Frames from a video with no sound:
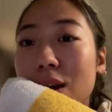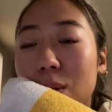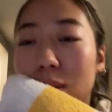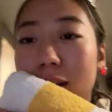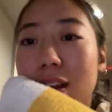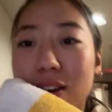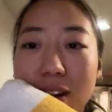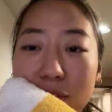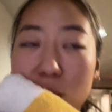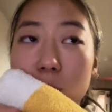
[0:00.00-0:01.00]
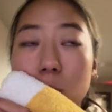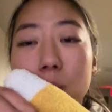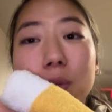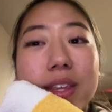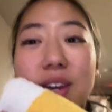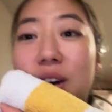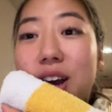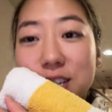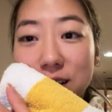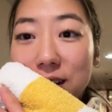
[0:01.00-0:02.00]
We're headed off to the hot
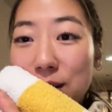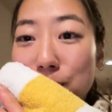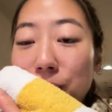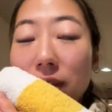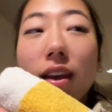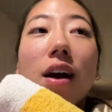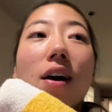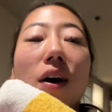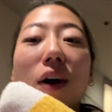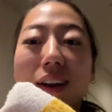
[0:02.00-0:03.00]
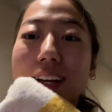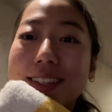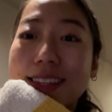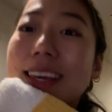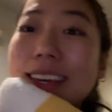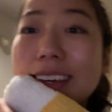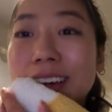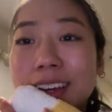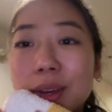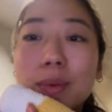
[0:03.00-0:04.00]
tub. Honestly,
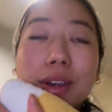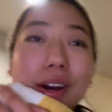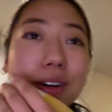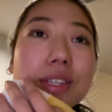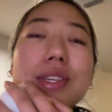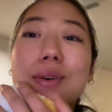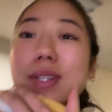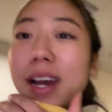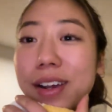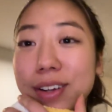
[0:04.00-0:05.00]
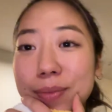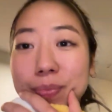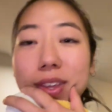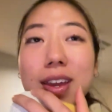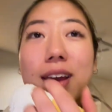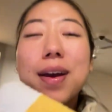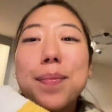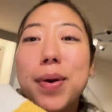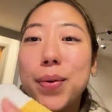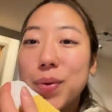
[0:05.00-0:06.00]
we are all so tired,
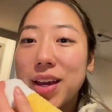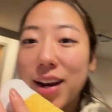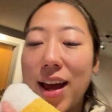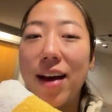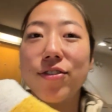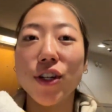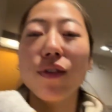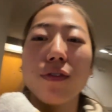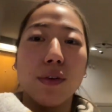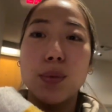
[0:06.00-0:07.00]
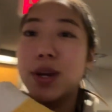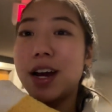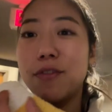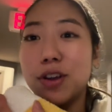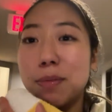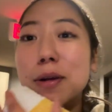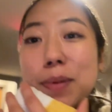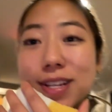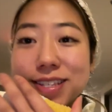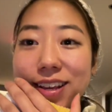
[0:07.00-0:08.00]
but we kind of have to for recovery
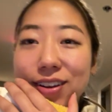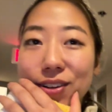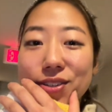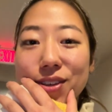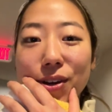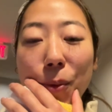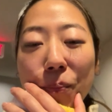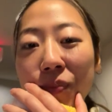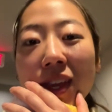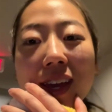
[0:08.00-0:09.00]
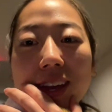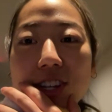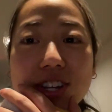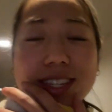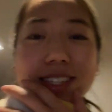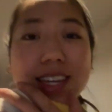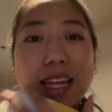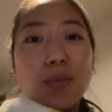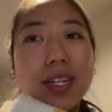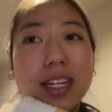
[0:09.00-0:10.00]
purpose and also just to say that
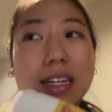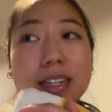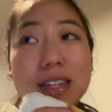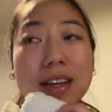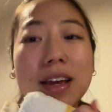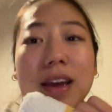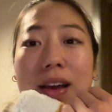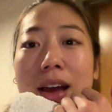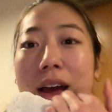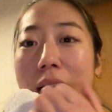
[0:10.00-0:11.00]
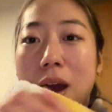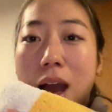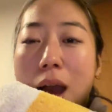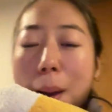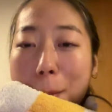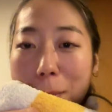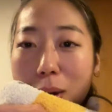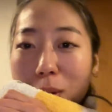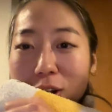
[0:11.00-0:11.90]
we did it. But we're